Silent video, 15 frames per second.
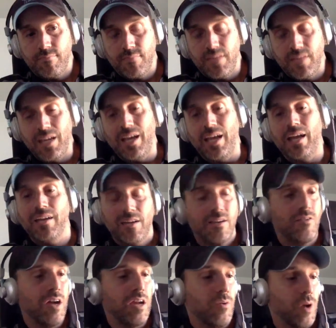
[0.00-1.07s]
Huh,
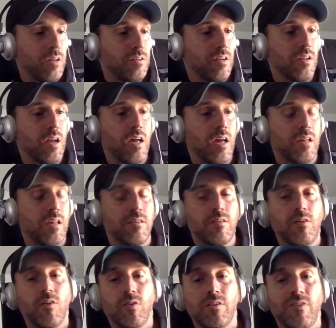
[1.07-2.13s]
great question. And
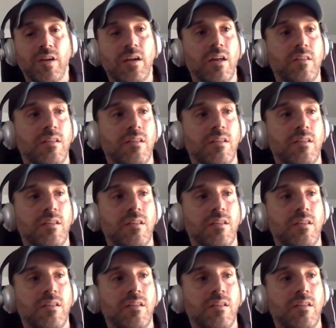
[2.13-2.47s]
so it's funny,